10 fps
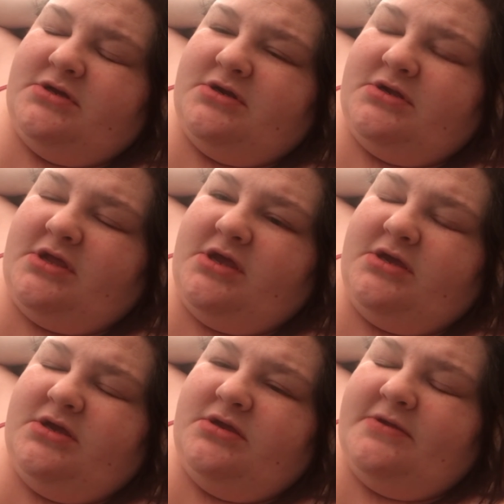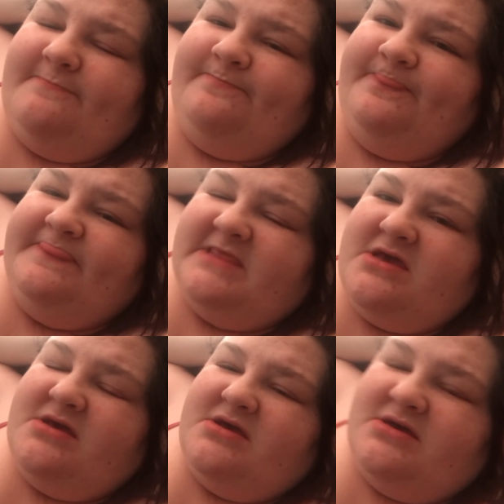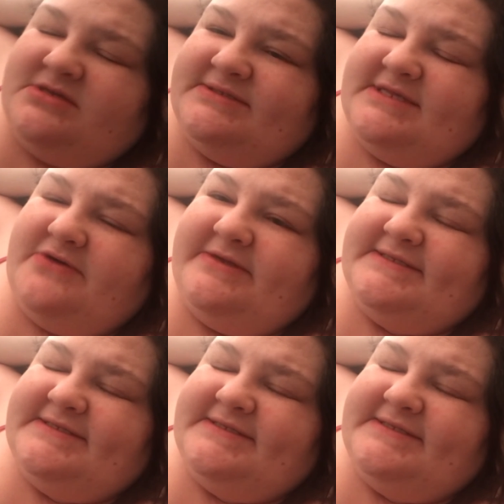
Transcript: Or, like, so